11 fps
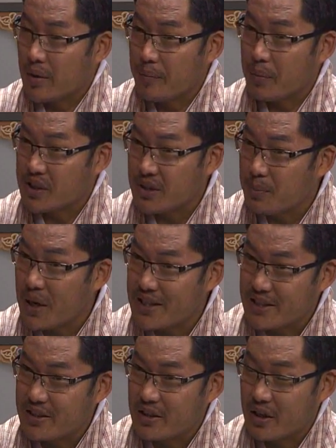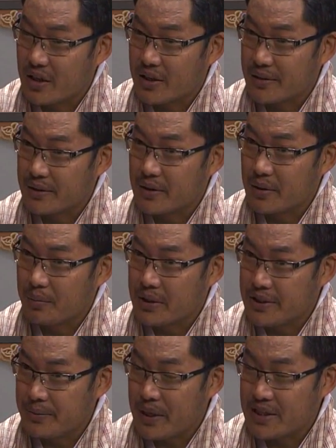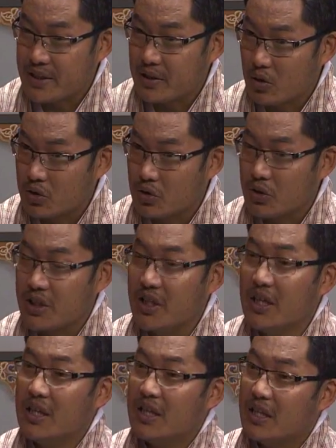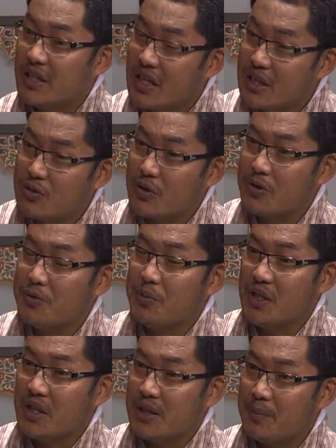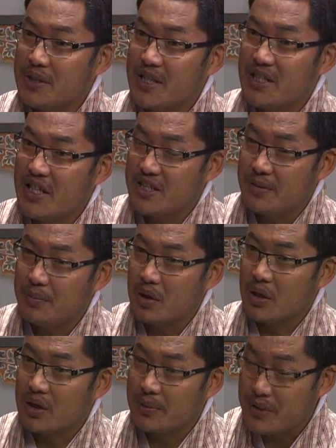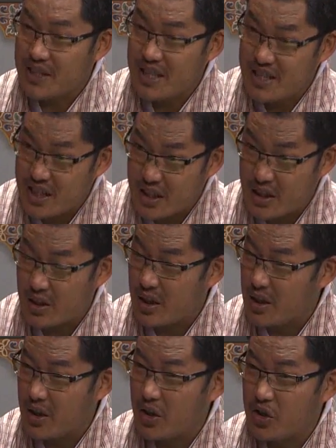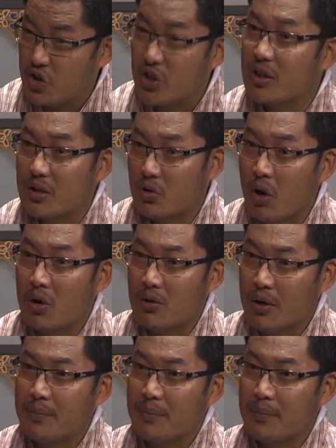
budget passing authority, it also gives me the representational role.